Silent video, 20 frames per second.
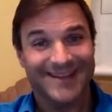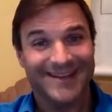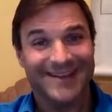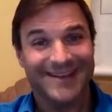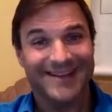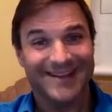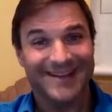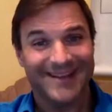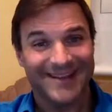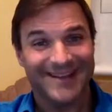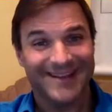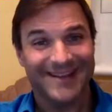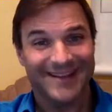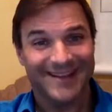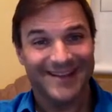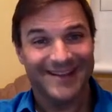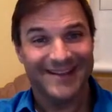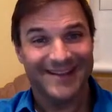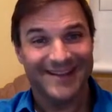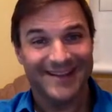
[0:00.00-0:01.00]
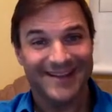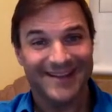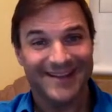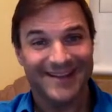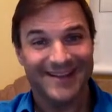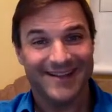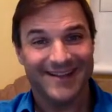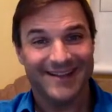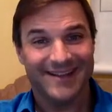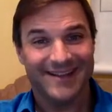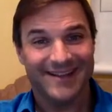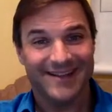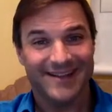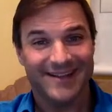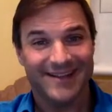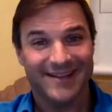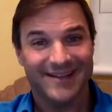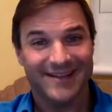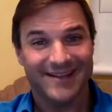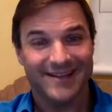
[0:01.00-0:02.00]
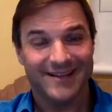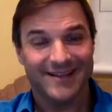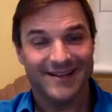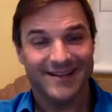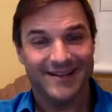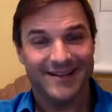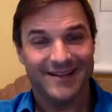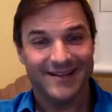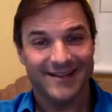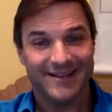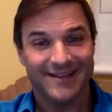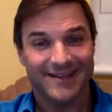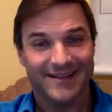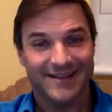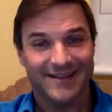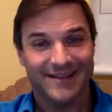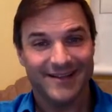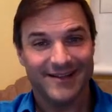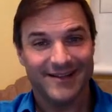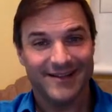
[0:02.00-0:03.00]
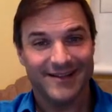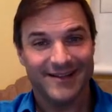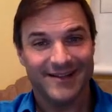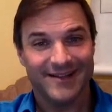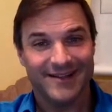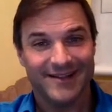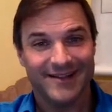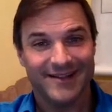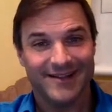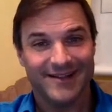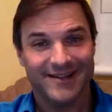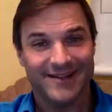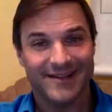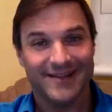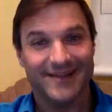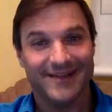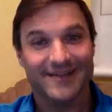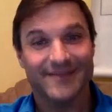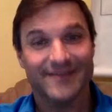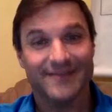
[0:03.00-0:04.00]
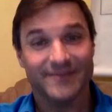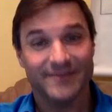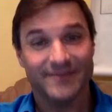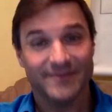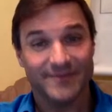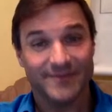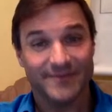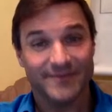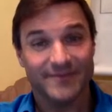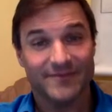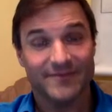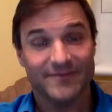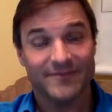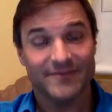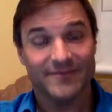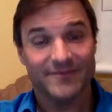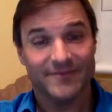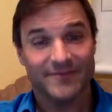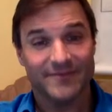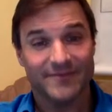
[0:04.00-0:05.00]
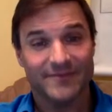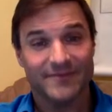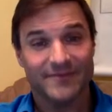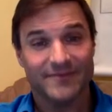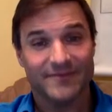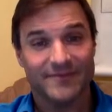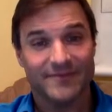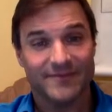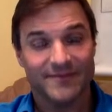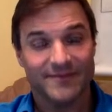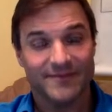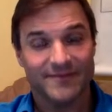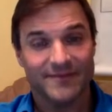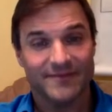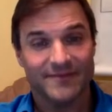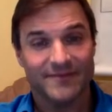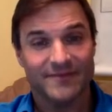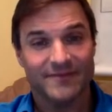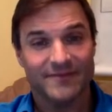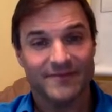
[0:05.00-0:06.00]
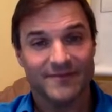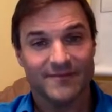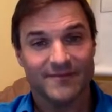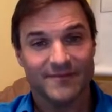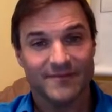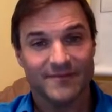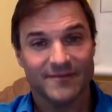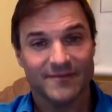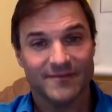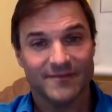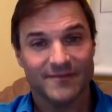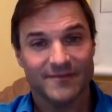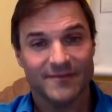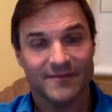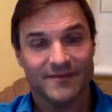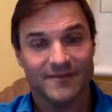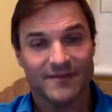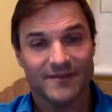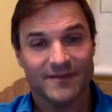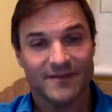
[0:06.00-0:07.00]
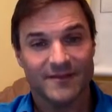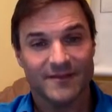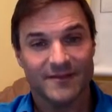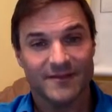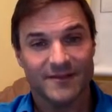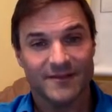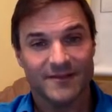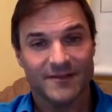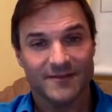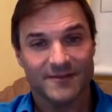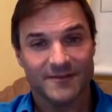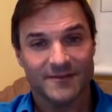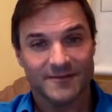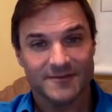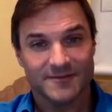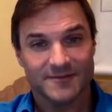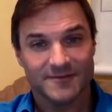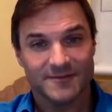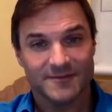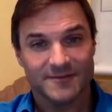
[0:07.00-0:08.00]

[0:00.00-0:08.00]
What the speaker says: (silent)